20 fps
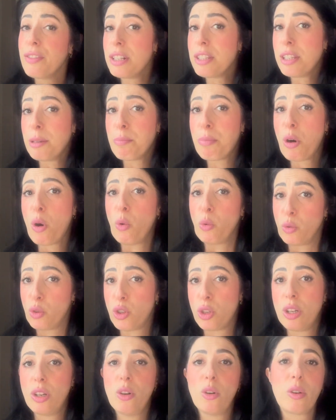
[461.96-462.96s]

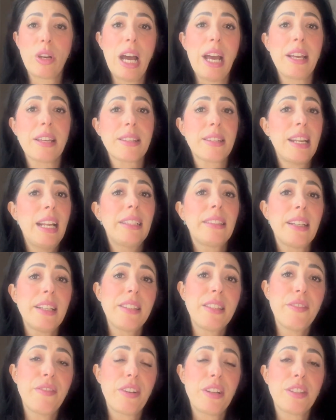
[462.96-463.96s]
approach, okay, a slightly
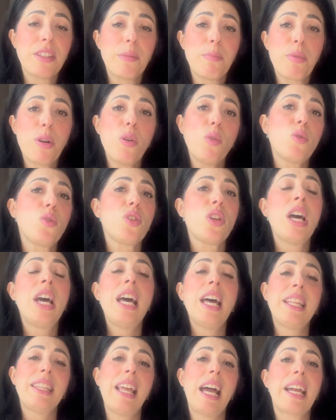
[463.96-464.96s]
different approach
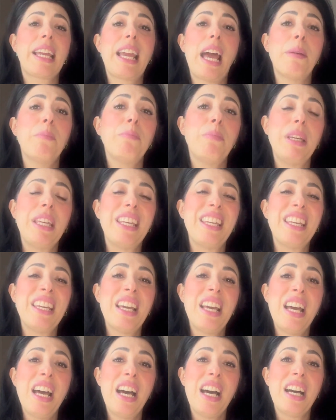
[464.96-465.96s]
that can
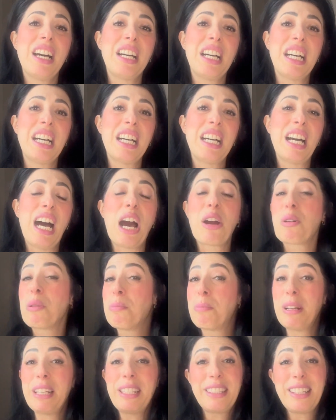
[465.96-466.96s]
be a
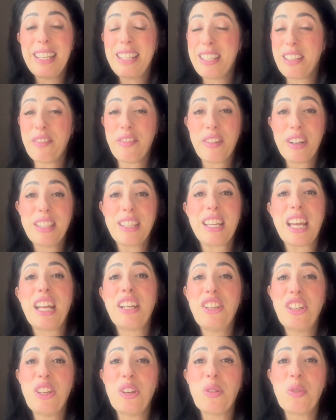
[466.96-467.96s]
completely different
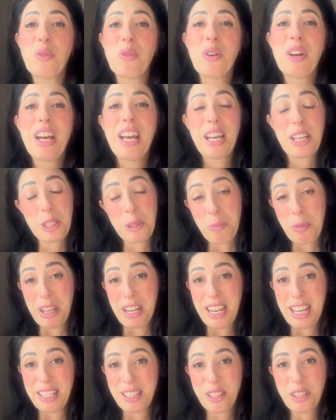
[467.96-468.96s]
and new
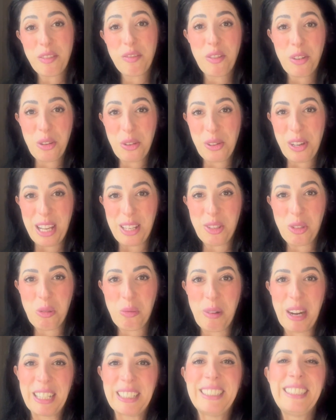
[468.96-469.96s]
experience for your
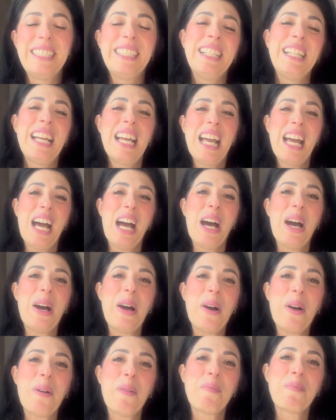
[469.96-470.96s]
customer.
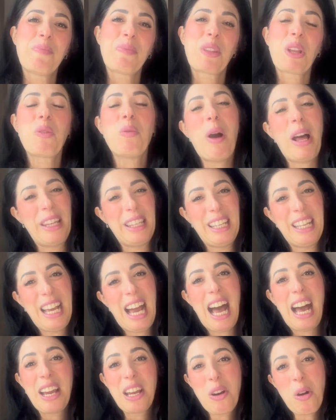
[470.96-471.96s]
Well,
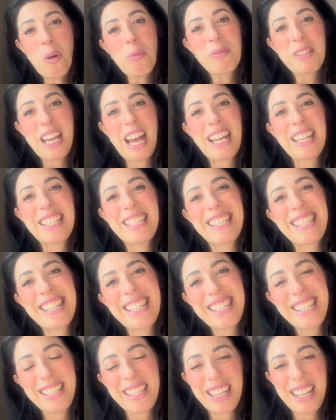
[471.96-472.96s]
I hope that
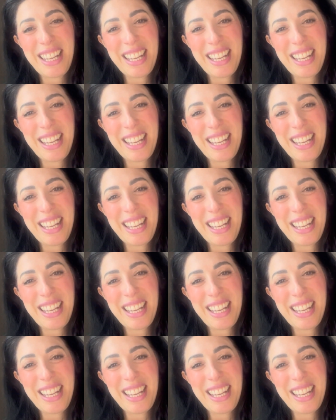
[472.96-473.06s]
this